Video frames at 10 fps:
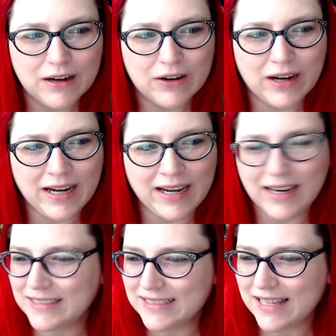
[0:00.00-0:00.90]
right?
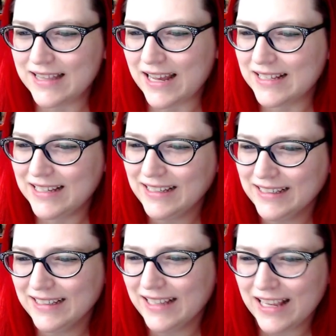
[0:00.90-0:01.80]

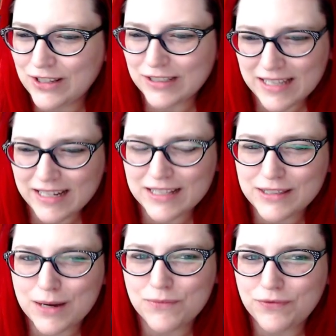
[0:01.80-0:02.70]
It looks like a
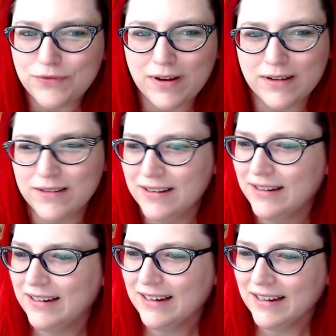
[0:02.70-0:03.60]
dumb fun.
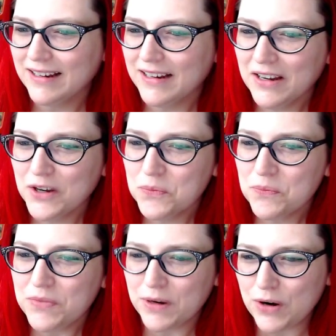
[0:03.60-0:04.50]

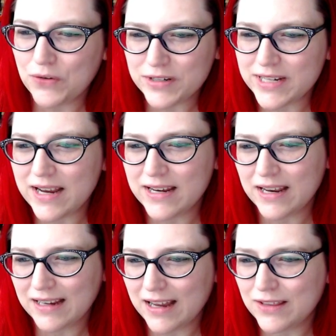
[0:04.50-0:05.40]
They're overdone.
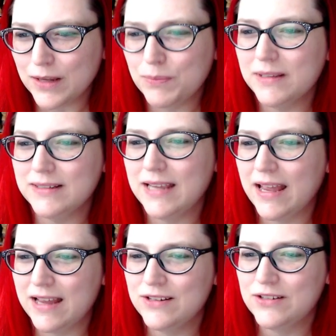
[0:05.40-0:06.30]
Unlike Bill and
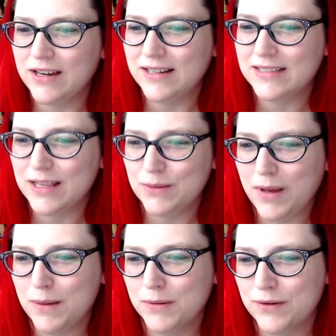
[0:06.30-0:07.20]
Ted, Jay and Silent
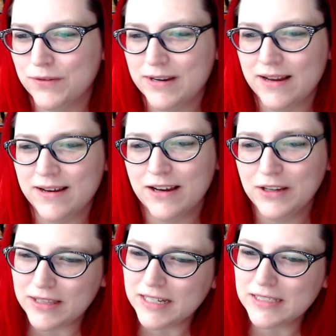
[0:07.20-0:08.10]
Bob are overdone.
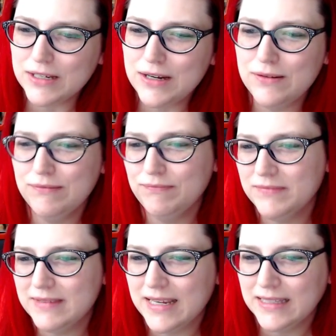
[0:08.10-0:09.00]
You think so?
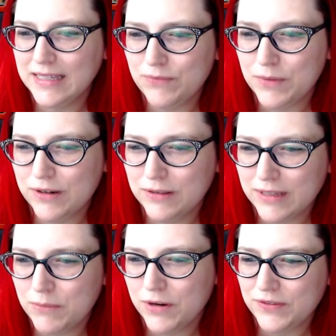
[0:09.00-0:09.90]
Dade Lee
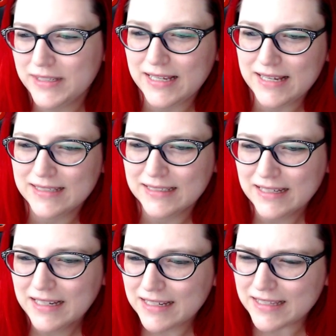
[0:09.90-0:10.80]
Murphy says.
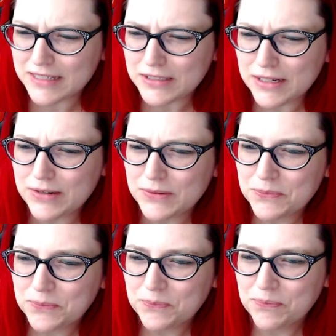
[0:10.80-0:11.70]
You think so?
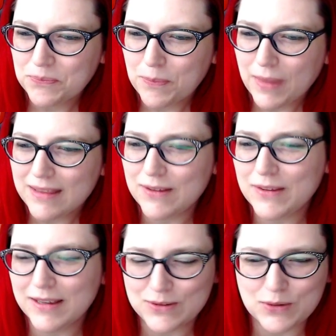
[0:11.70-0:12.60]
The
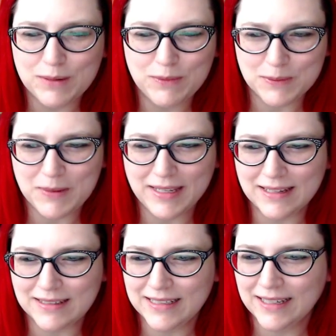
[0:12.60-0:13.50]
only thing enjoyable is my
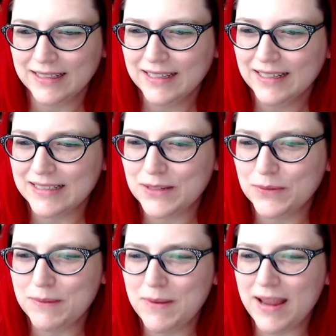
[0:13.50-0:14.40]
giggling. It's a
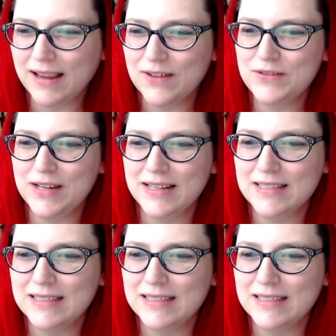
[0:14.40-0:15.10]
remake of Jay and